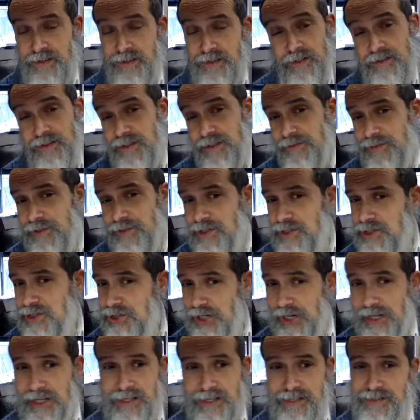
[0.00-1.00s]
There are different
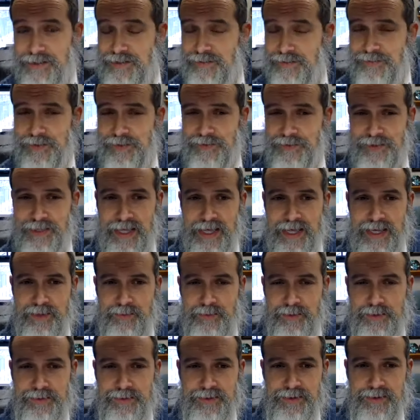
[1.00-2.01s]
shades of different
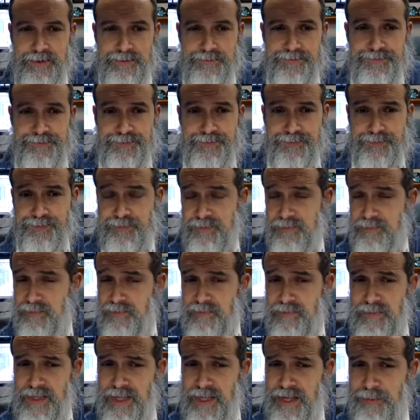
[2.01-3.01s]
animals
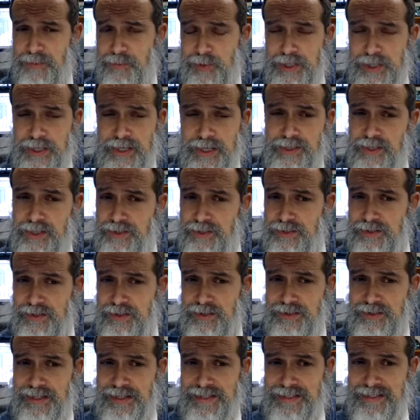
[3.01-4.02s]
and when I
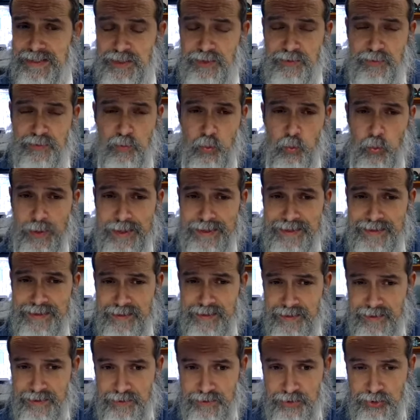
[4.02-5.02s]
the, the idea of what
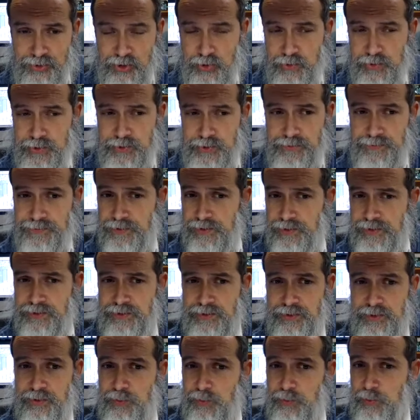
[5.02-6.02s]
the Torah is referring
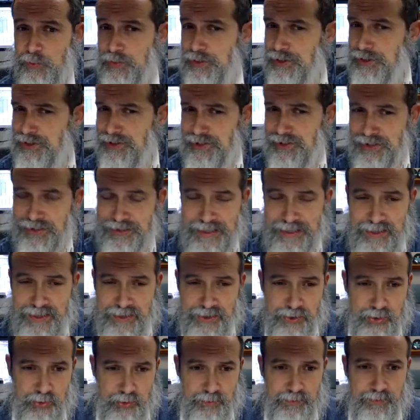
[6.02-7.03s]
to, we cannot
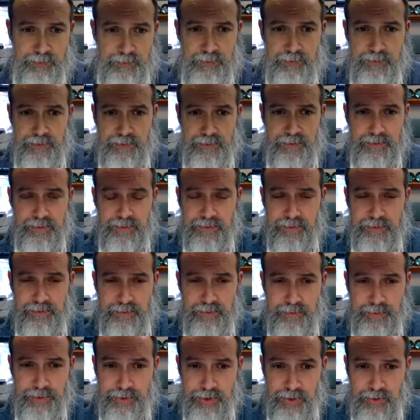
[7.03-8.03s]
assume
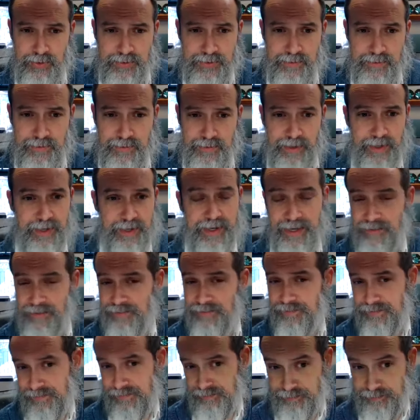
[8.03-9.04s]
we know I have
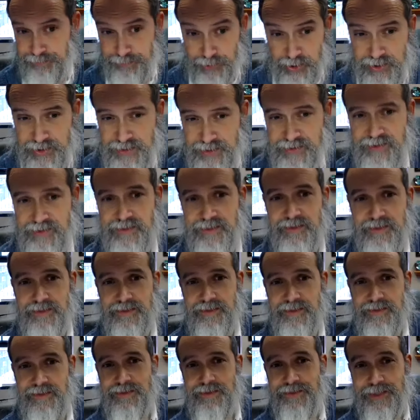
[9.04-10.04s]
books,
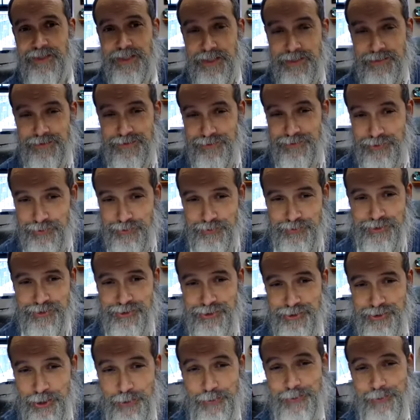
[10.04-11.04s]

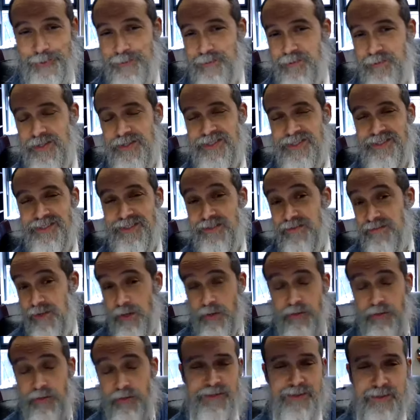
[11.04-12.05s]
Jewish Torah books
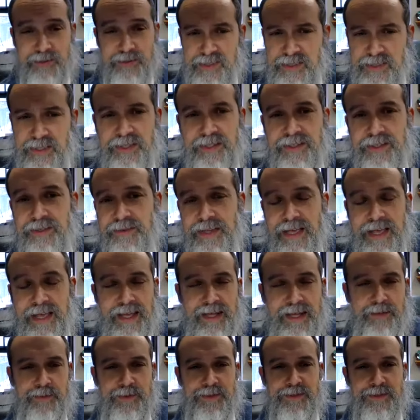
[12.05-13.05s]
devoted to study of
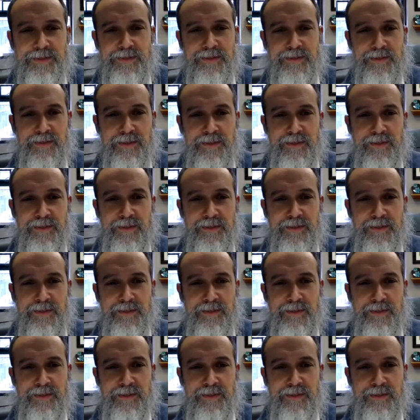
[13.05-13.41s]
animals